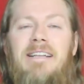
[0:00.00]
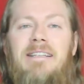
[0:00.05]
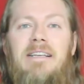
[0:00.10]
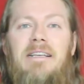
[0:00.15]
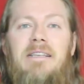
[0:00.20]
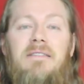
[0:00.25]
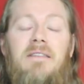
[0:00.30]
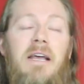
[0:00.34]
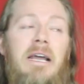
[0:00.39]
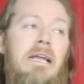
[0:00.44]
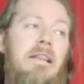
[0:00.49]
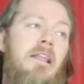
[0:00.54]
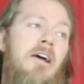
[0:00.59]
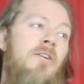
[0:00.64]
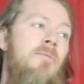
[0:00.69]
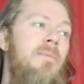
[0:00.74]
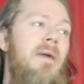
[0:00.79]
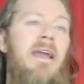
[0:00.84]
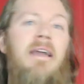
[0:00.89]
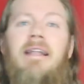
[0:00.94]
And he's like,
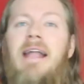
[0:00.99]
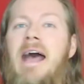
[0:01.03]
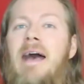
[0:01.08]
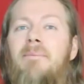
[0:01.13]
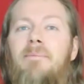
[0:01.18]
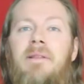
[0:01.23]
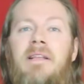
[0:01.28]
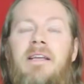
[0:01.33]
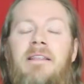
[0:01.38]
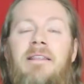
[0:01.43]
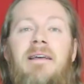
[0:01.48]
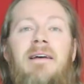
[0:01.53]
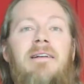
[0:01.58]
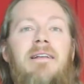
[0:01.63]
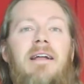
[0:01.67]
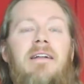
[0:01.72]
nope, ain't happening.